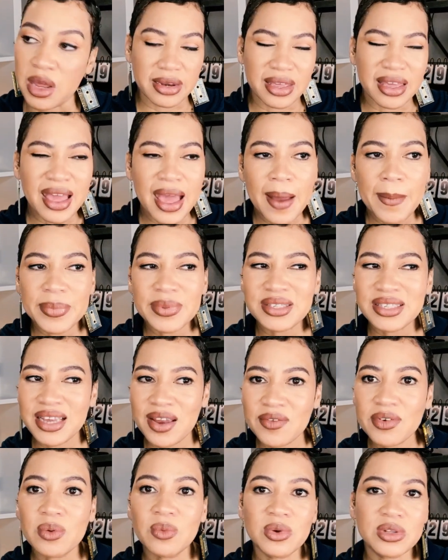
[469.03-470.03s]
It happens
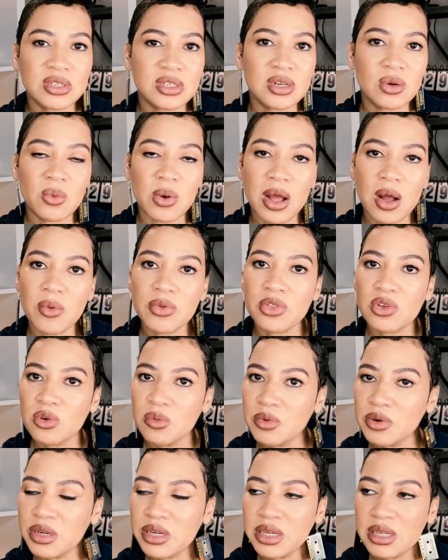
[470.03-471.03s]
every once in a while with
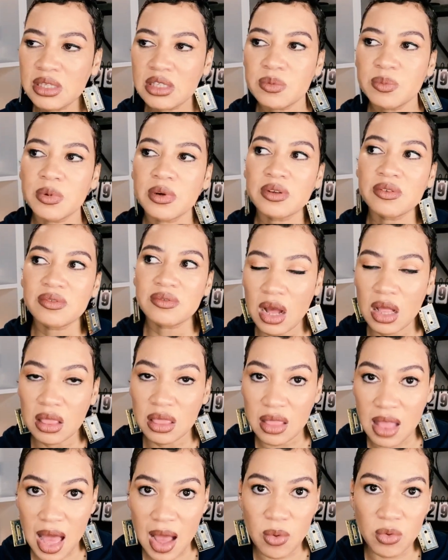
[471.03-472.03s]
Uber Eats, but a
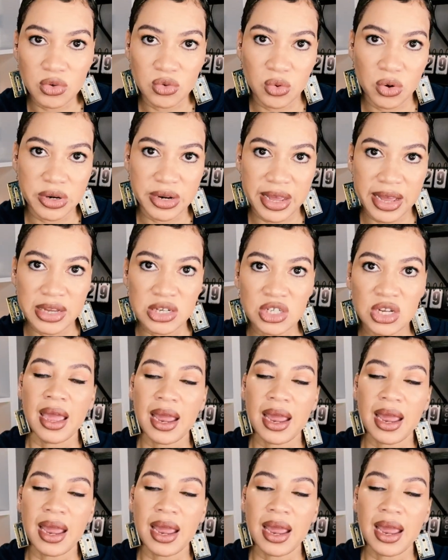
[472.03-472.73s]
lot with DoorDash.